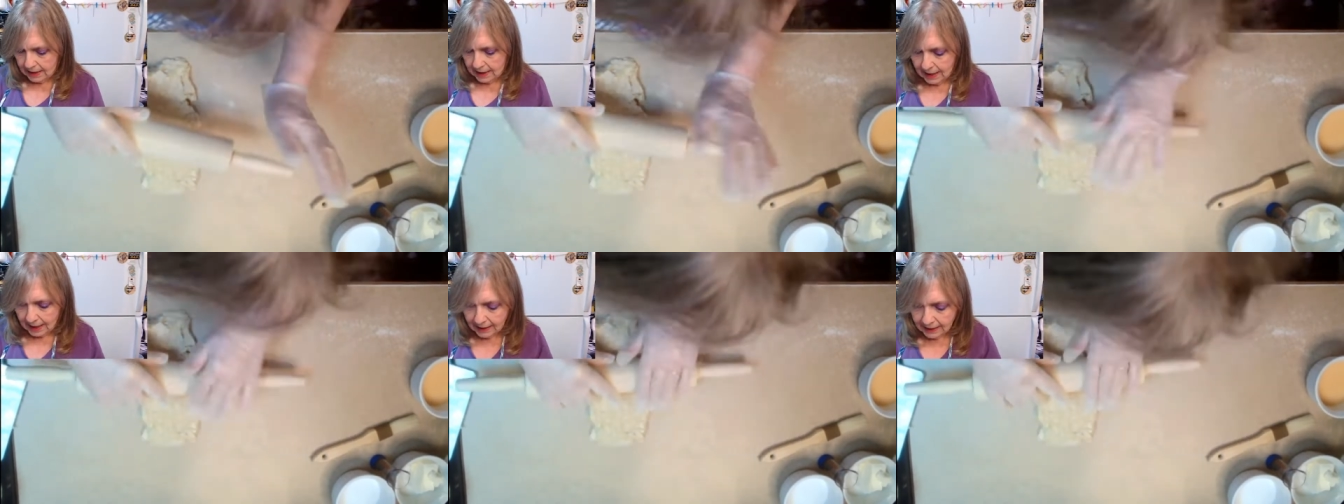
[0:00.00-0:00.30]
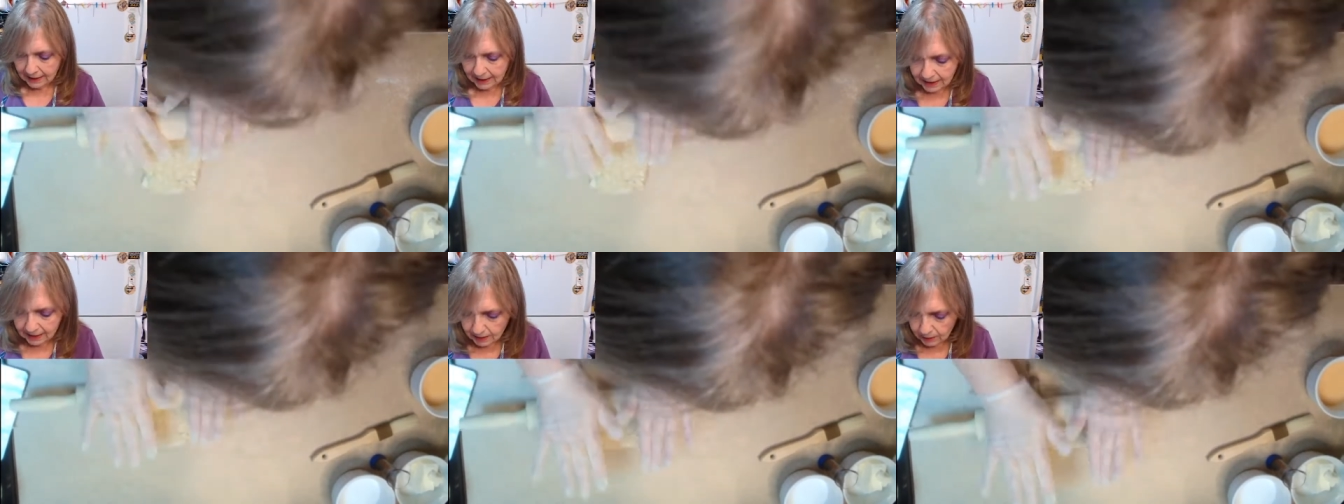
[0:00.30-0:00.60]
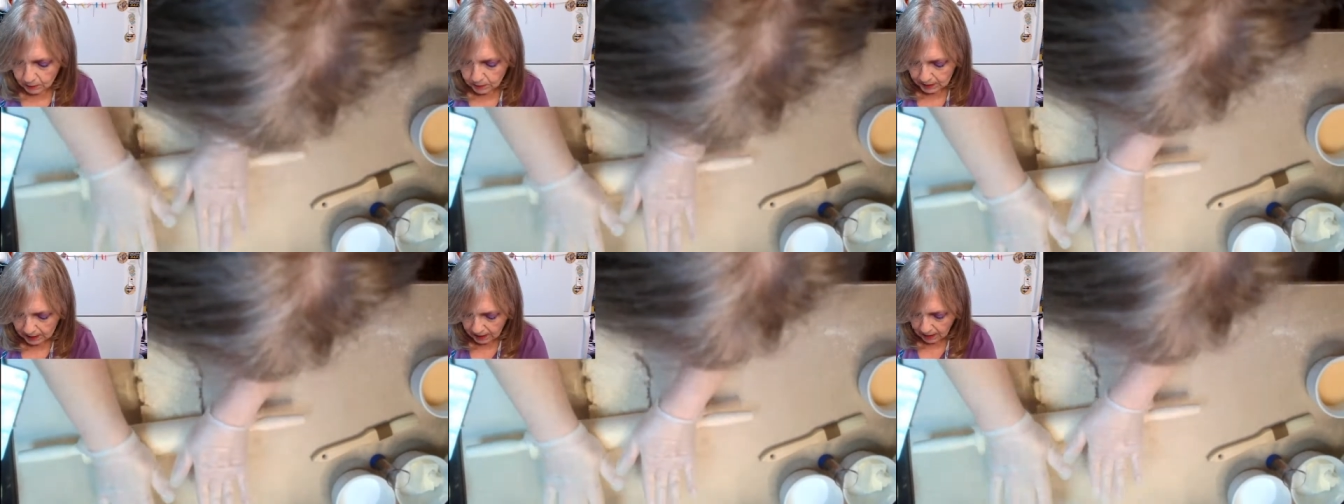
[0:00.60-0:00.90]
And yet,
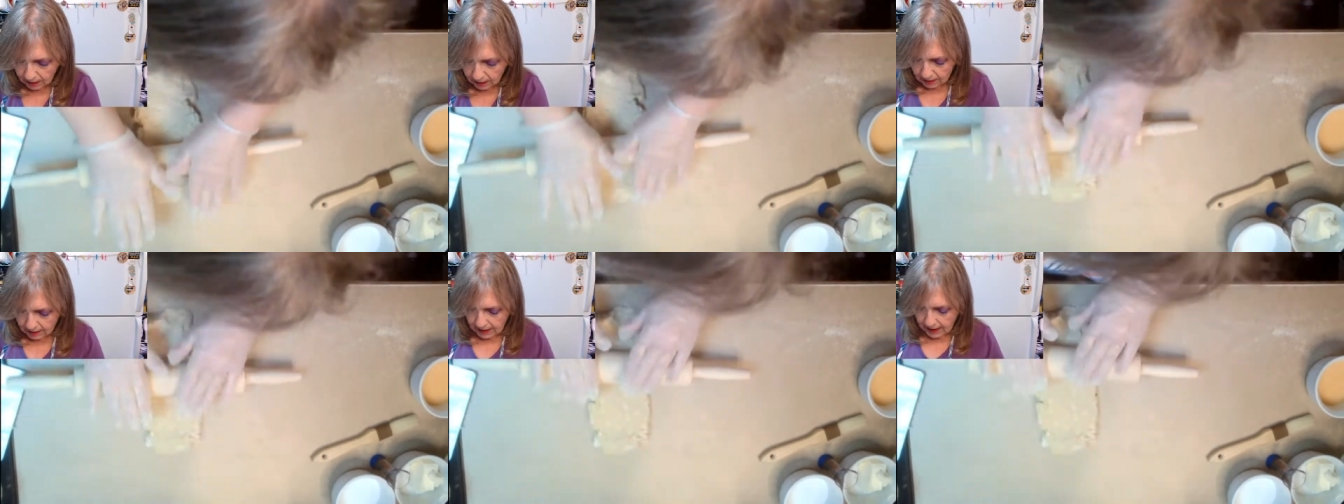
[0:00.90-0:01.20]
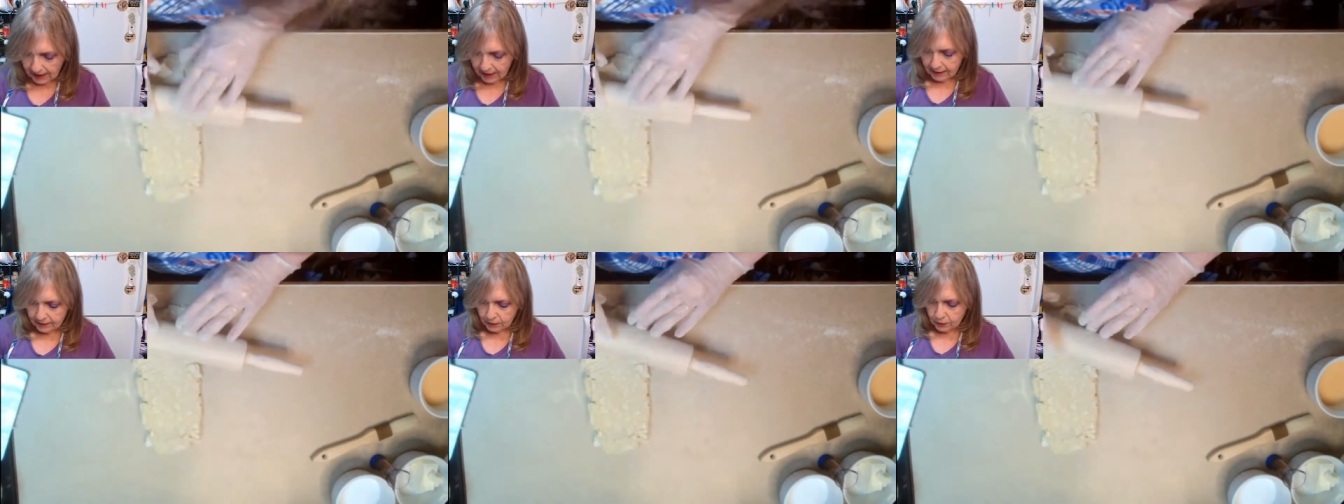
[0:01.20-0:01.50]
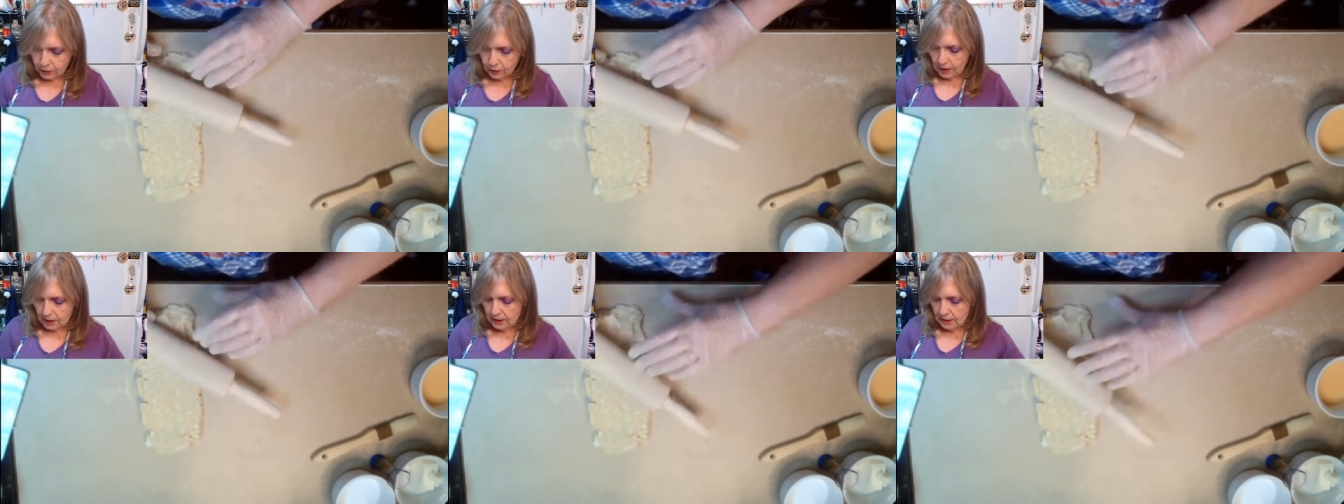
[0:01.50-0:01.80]
here we are. And
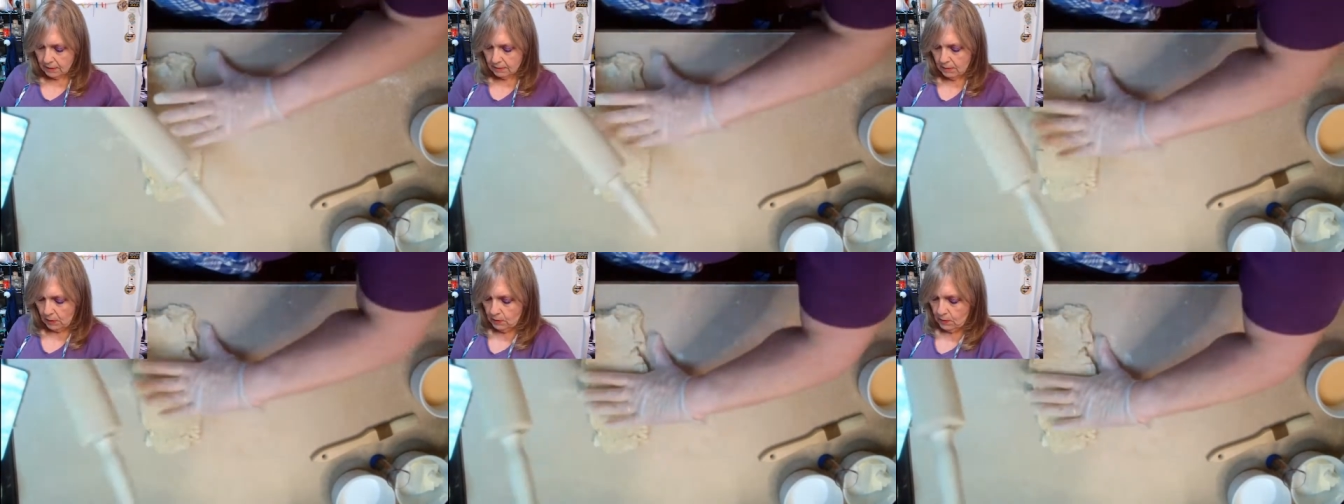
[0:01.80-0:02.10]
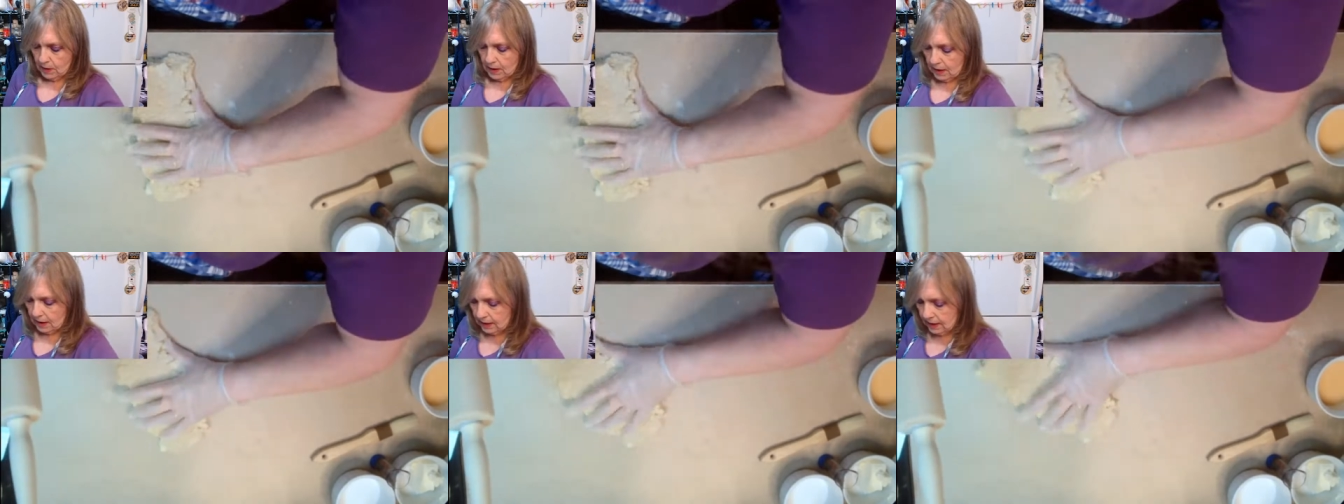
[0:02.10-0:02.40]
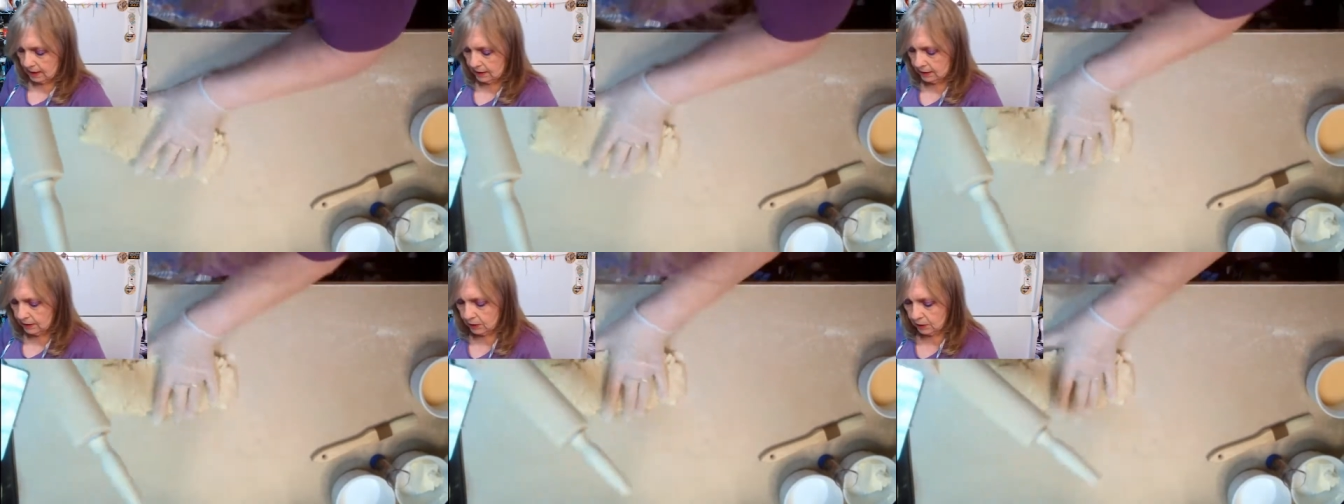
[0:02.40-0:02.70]
trust me when I
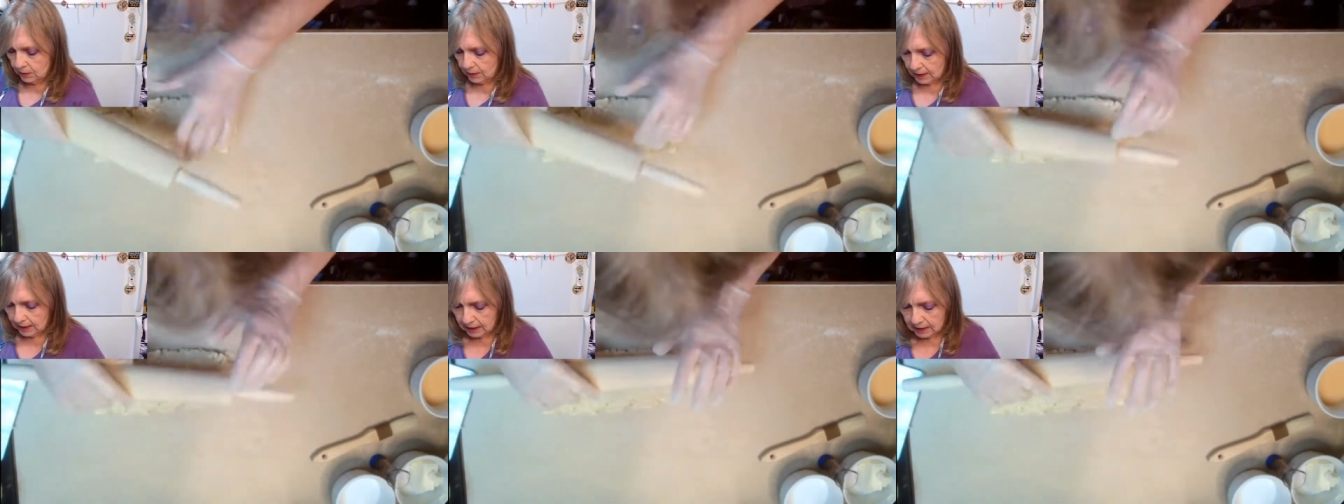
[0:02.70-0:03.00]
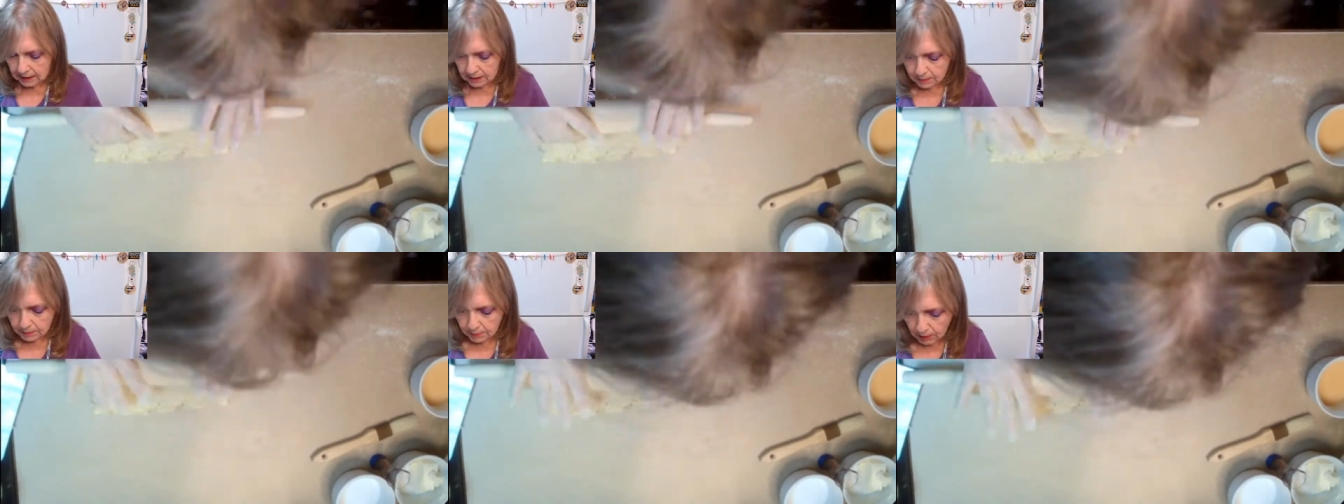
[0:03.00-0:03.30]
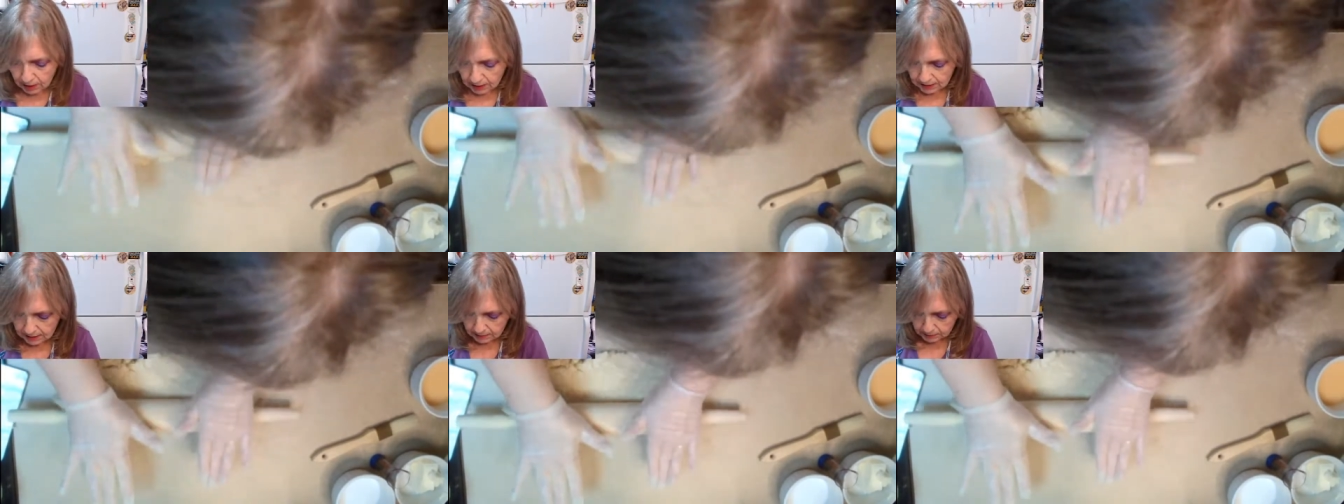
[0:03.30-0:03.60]
tell you, it is
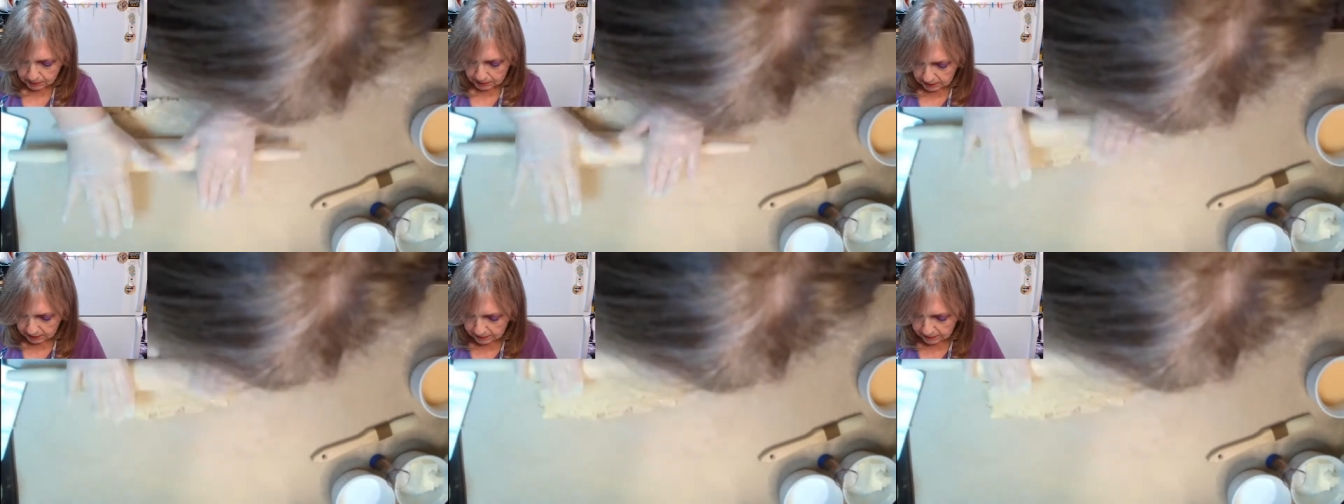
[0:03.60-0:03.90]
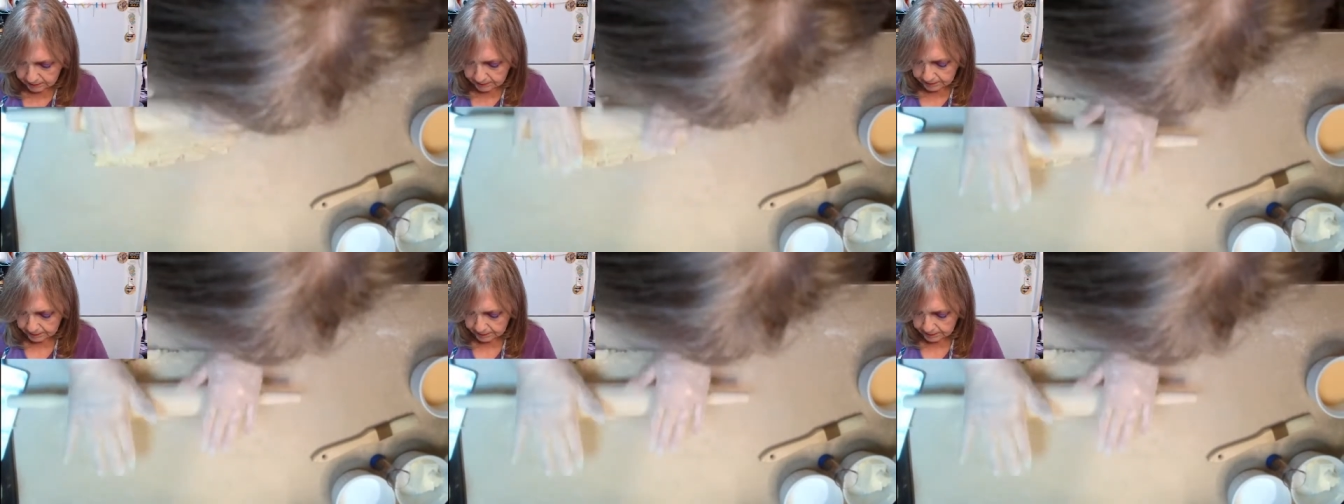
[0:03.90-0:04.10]
possible.